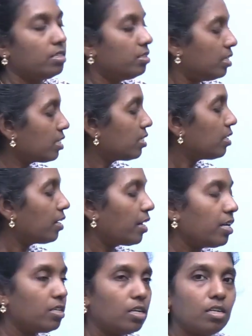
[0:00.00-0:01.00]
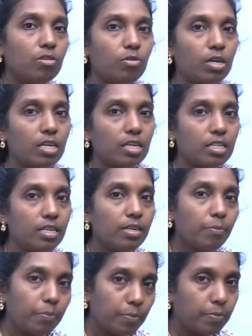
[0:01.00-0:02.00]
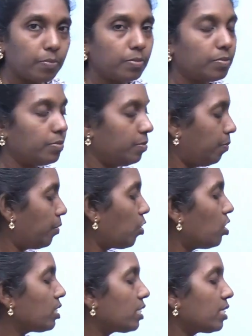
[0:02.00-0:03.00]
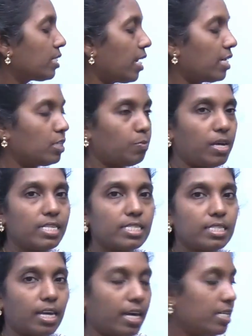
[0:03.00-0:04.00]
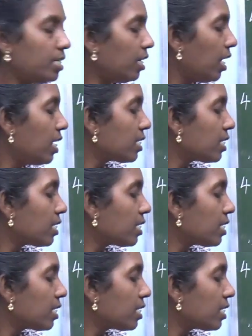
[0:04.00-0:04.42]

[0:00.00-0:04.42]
Just recall what are the process takes place in